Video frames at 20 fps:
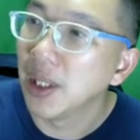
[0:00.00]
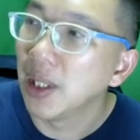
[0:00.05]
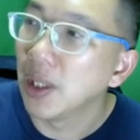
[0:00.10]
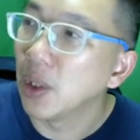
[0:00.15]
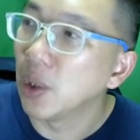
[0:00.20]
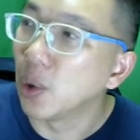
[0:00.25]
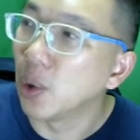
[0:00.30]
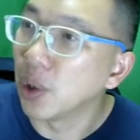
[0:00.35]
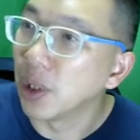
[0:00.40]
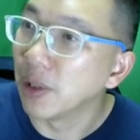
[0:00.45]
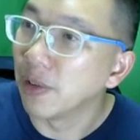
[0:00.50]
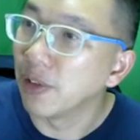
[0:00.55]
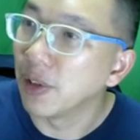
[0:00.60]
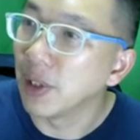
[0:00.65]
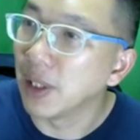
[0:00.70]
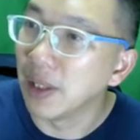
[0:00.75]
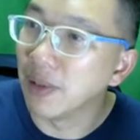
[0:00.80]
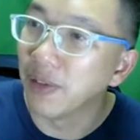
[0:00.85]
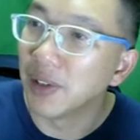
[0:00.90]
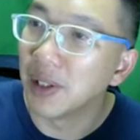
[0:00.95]
or if you
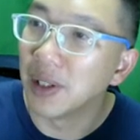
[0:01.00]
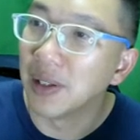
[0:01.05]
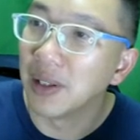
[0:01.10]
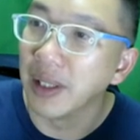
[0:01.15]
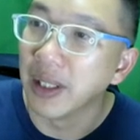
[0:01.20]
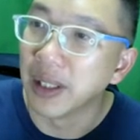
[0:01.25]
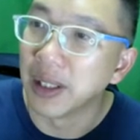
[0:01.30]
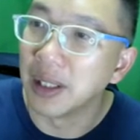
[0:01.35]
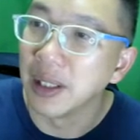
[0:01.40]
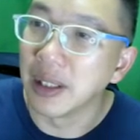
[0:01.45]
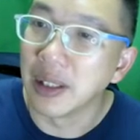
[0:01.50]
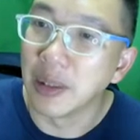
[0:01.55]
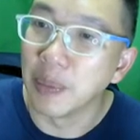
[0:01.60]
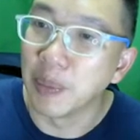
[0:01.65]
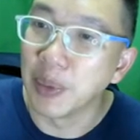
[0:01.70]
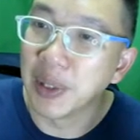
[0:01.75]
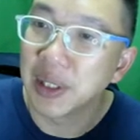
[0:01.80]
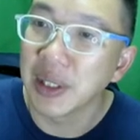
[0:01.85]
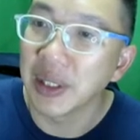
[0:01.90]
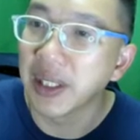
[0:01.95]
even the
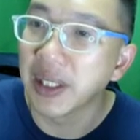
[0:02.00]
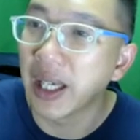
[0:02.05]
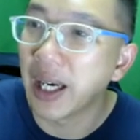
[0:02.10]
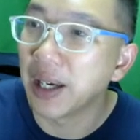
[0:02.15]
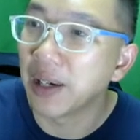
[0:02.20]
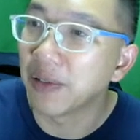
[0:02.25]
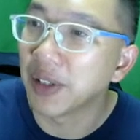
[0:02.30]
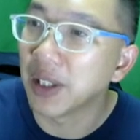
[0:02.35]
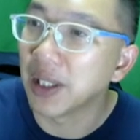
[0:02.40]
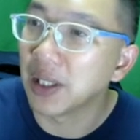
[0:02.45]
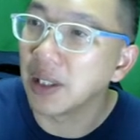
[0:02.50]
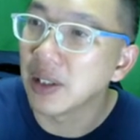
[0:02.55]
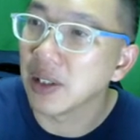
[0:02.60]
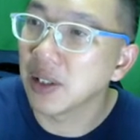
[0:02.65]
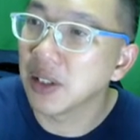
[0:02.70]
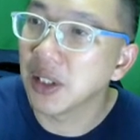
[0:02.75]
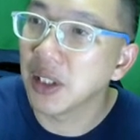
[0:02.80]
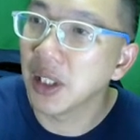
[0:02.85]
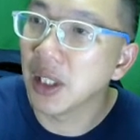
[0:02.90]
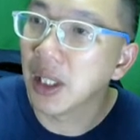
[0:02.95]
business side of things,